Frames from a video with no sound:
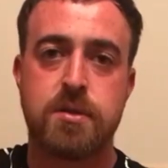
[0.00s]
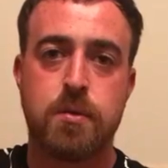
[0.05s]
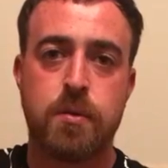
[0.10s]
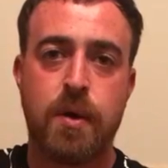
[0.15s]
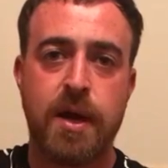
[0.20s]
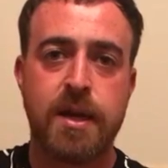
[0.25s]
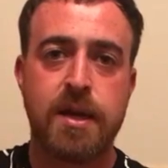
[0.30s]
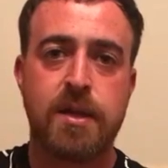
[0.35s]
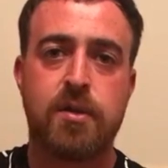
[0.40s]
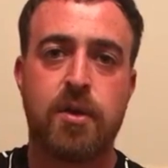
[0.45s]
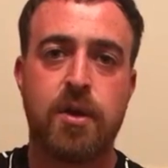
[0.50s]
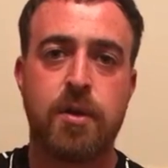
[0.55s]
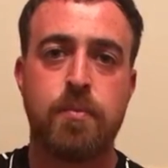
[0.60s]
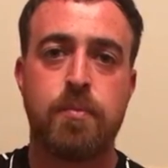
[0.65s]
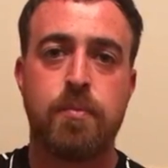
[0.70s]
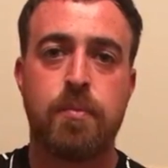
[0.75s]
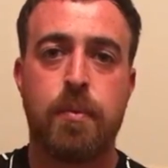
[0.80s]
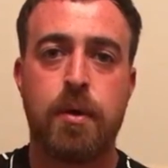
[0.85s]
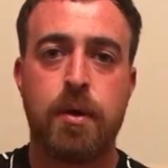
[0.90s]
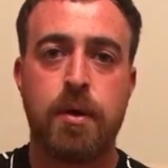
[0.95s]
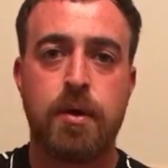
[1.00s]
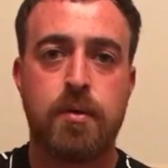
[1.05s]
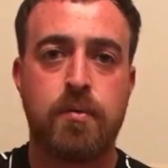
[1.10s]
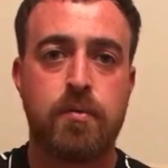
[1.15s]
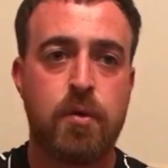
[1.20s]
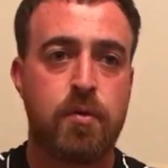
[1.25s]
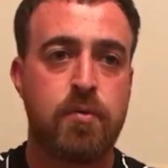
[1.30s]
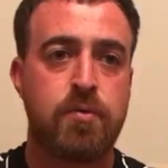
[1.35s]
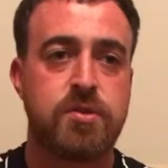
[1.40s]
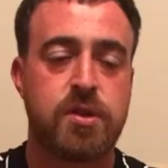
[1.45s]
So anytime
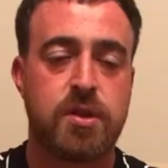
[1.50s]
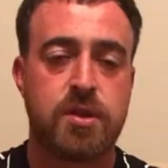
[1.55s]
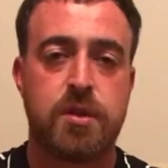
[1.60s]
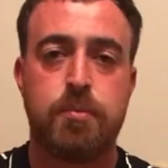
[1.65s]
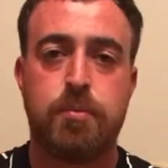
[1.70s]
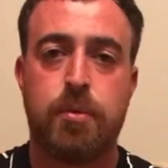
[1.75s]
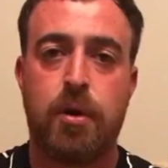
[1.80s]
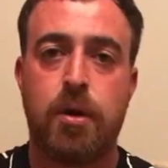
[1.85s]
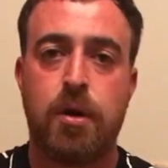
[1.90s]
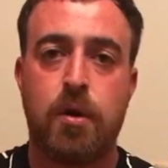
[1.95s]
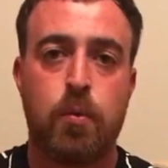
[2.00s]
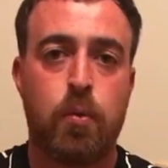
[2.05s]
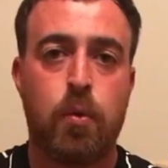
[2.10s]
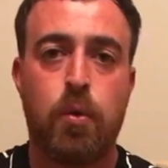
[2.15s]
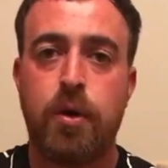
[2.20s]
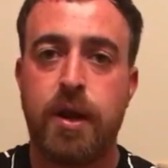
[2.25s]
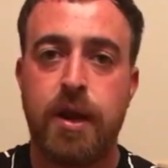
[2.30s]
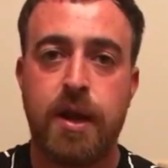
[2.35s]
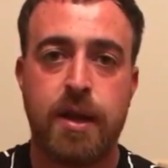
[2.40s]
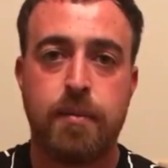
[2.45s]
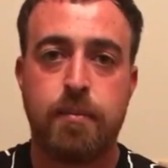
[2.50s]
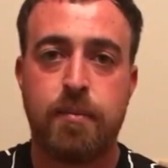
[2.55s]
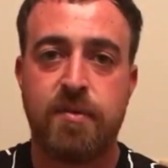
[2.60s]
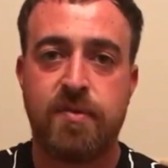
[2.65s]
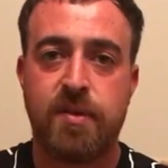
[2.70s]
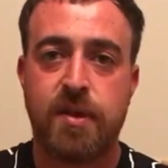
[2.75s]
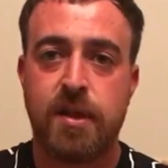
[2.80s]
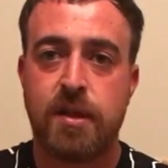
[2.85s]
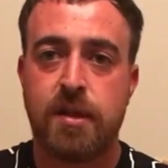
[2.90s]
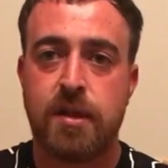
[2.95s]
Rovers got the ball or won it in
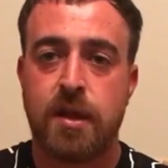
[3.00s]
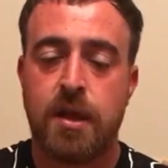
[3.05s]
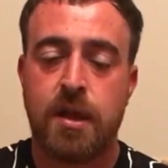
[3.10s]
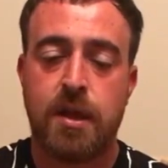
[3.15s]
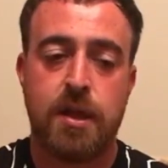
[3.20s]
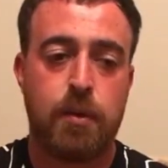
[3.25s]
midfield,